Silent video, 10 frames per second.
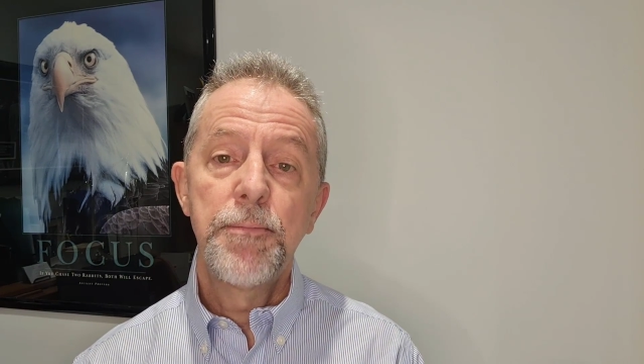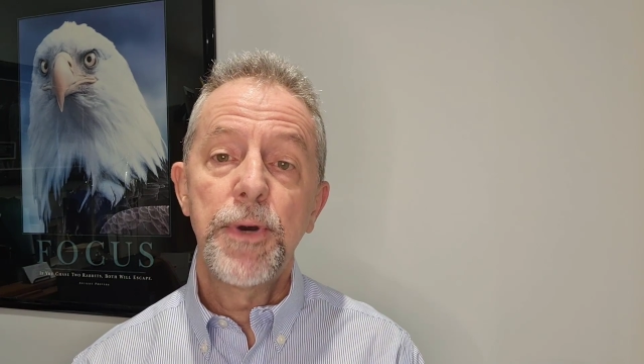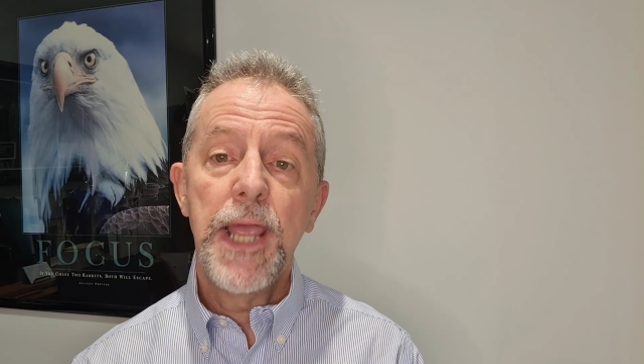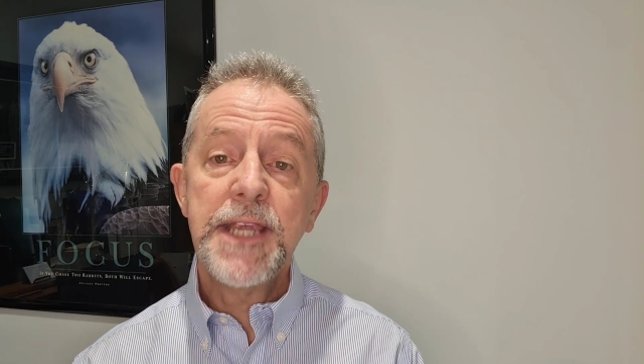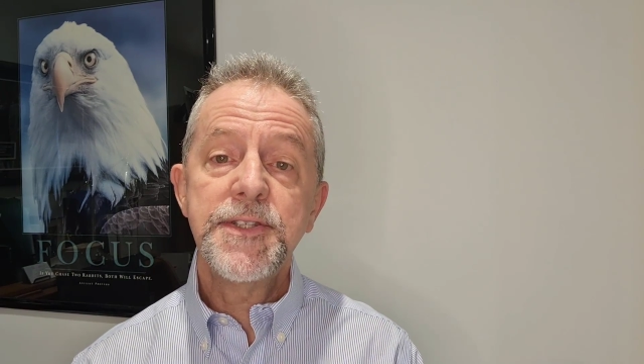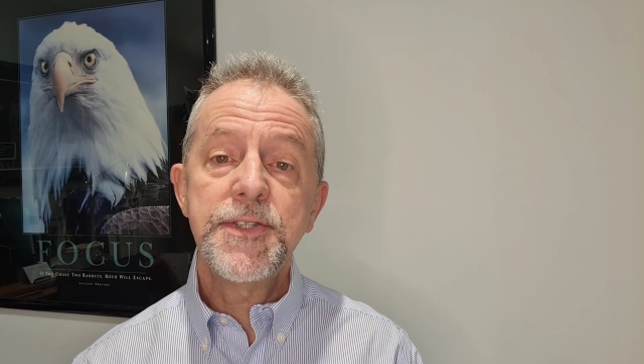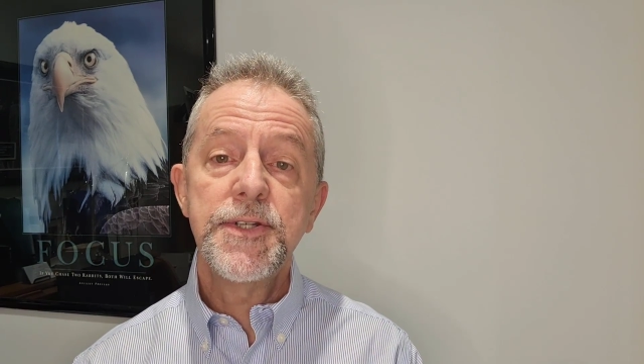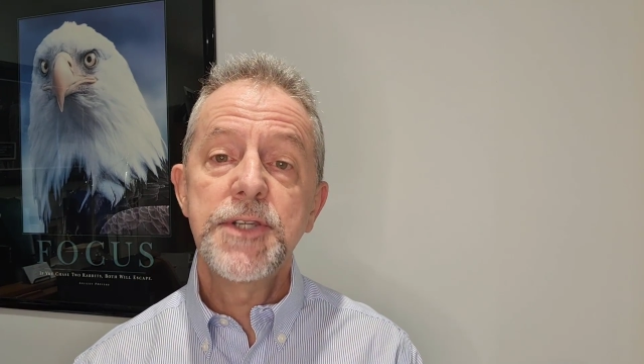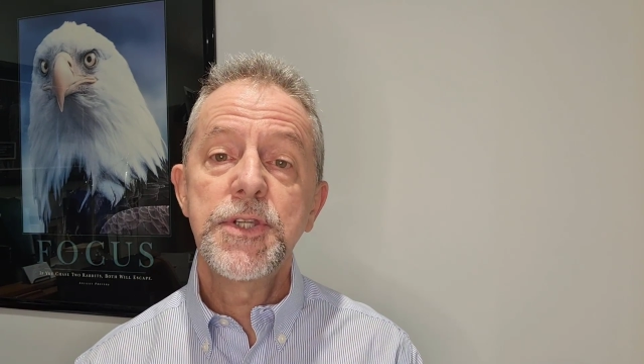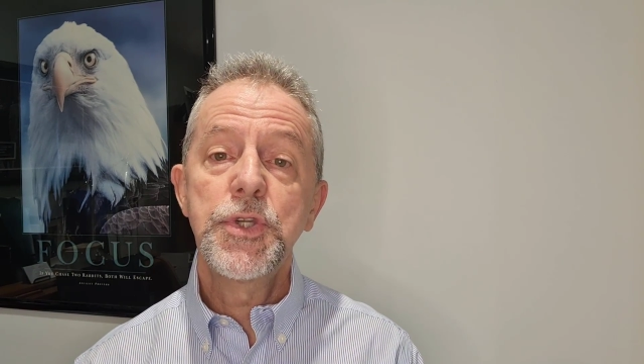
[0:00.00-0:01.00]
By
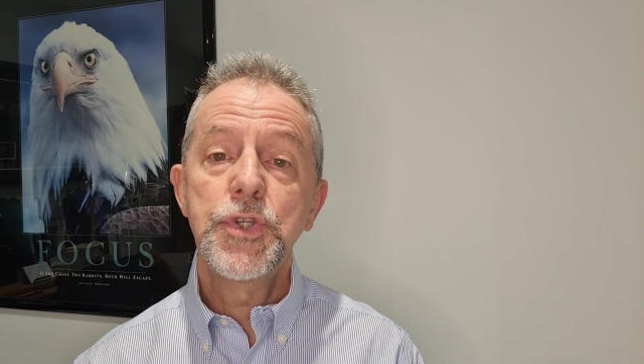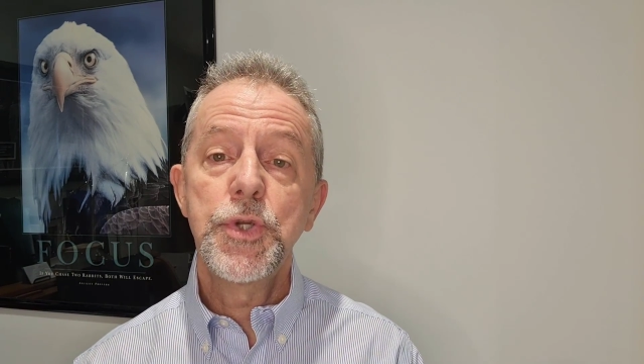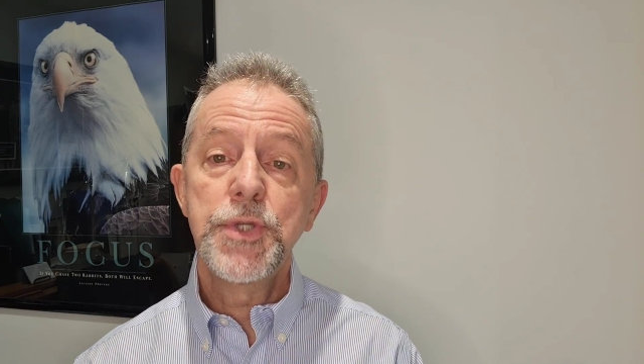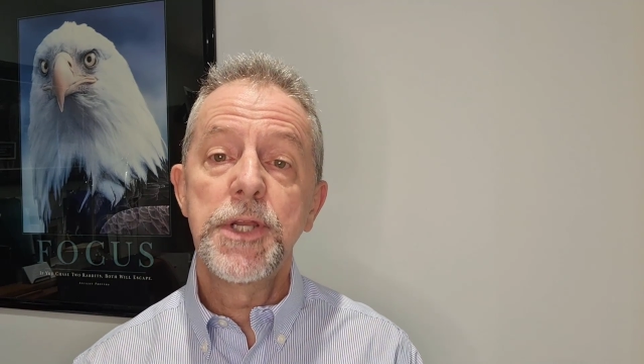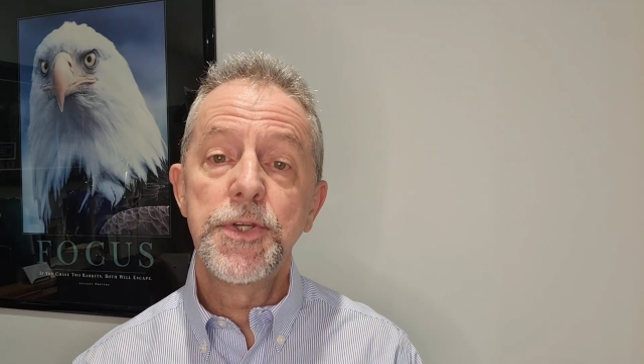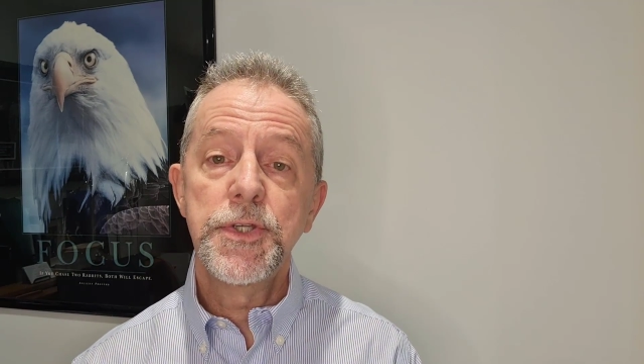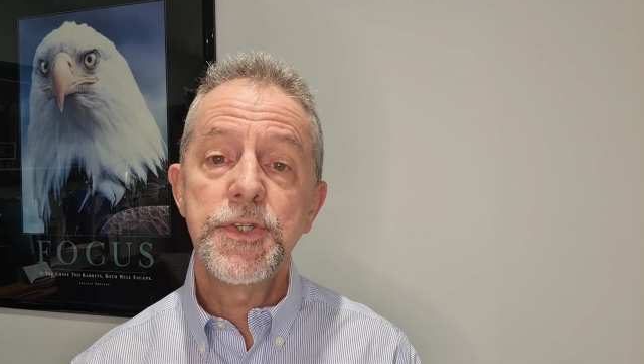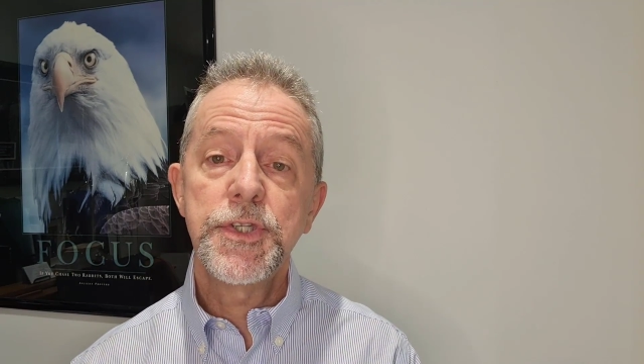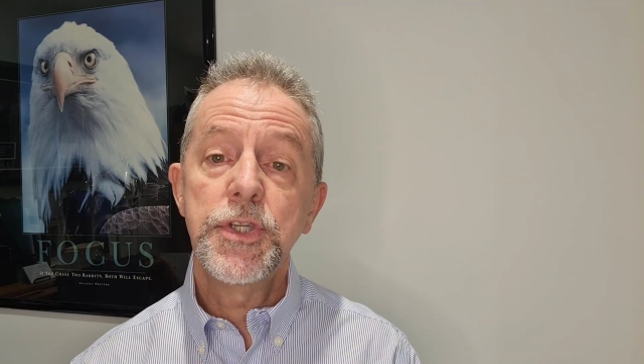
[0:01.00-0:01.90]
exercising due diligence,